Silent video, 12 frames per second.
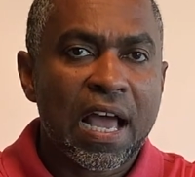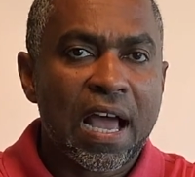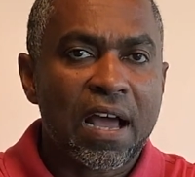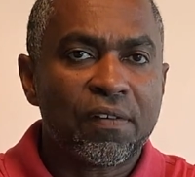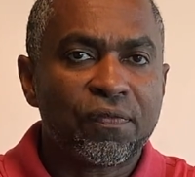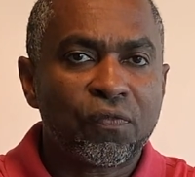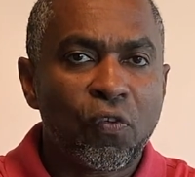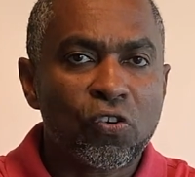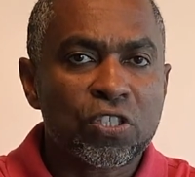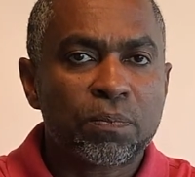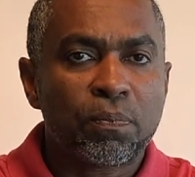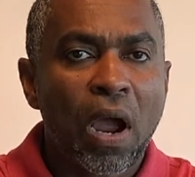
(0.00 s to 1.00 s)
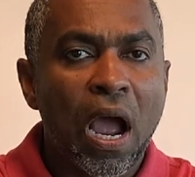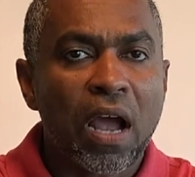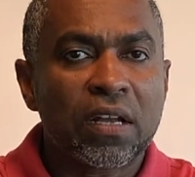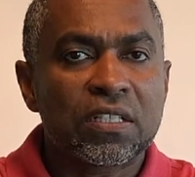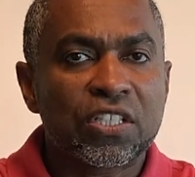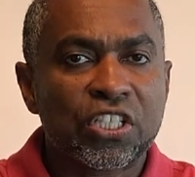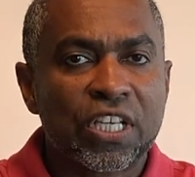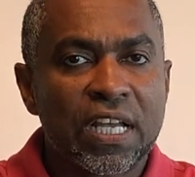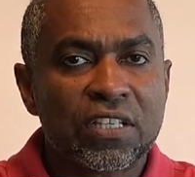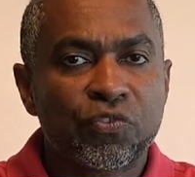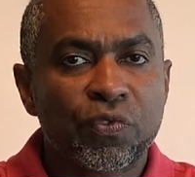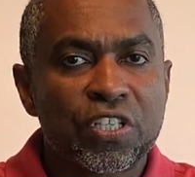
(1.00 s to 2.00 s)
Uh, forced pad
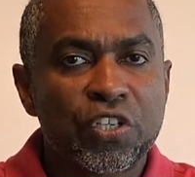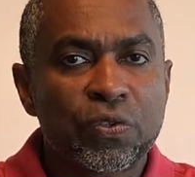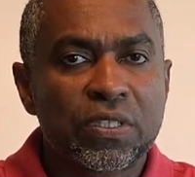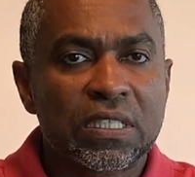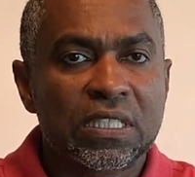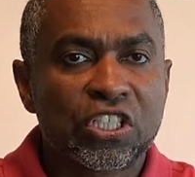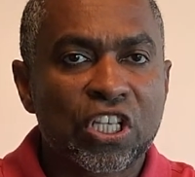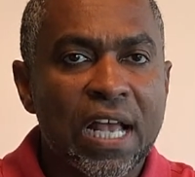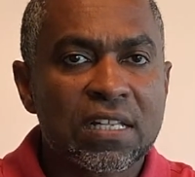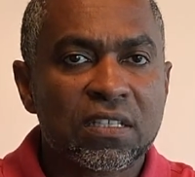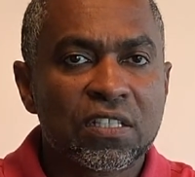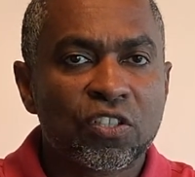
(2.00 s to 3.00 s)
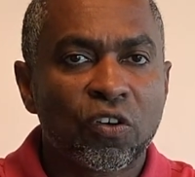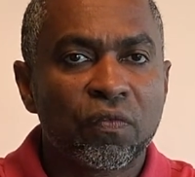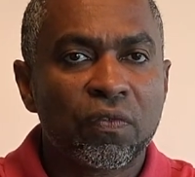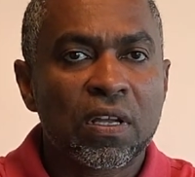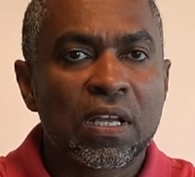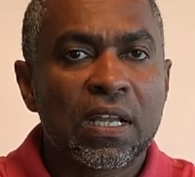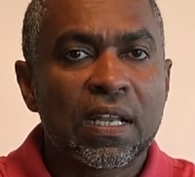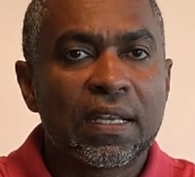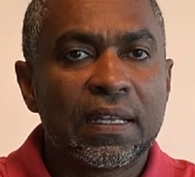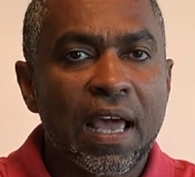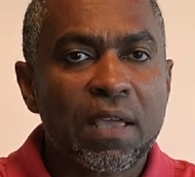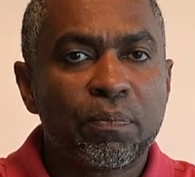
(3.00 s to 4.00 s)
change reduces chances of
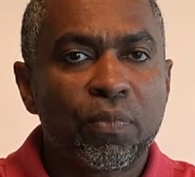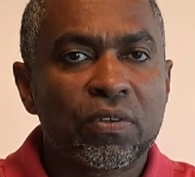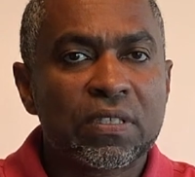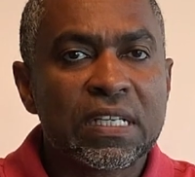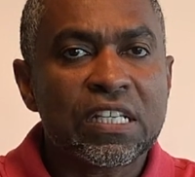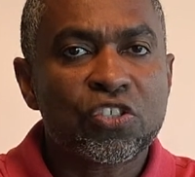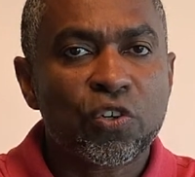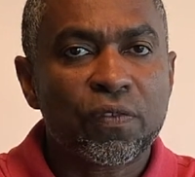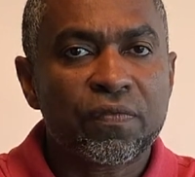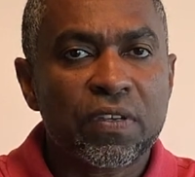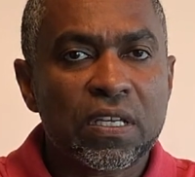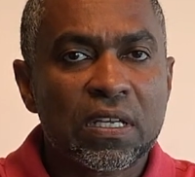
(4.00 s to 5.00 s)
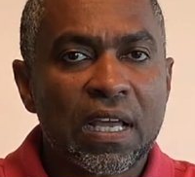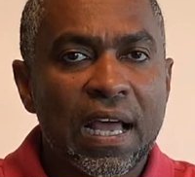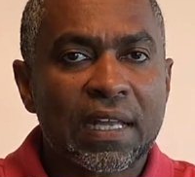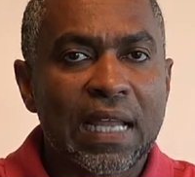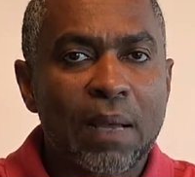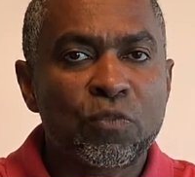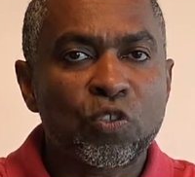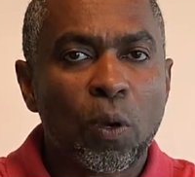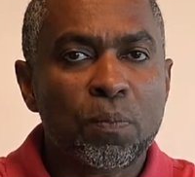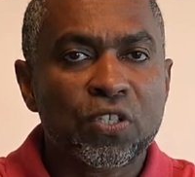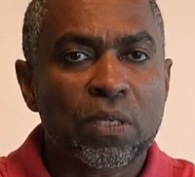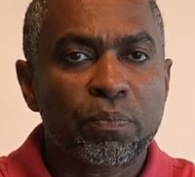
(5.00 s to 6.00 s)
lipodystrophy and
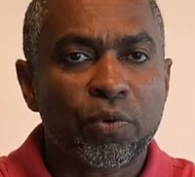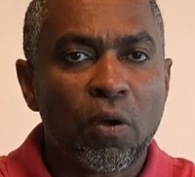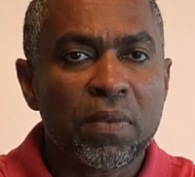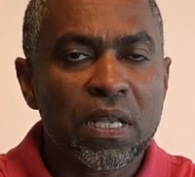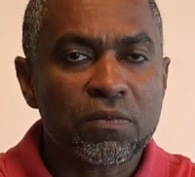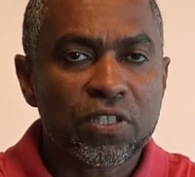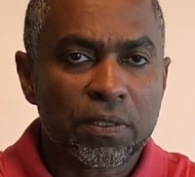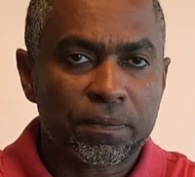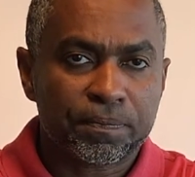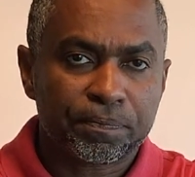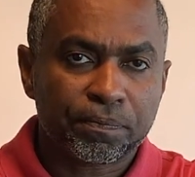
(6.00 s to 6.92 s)
absorption problems.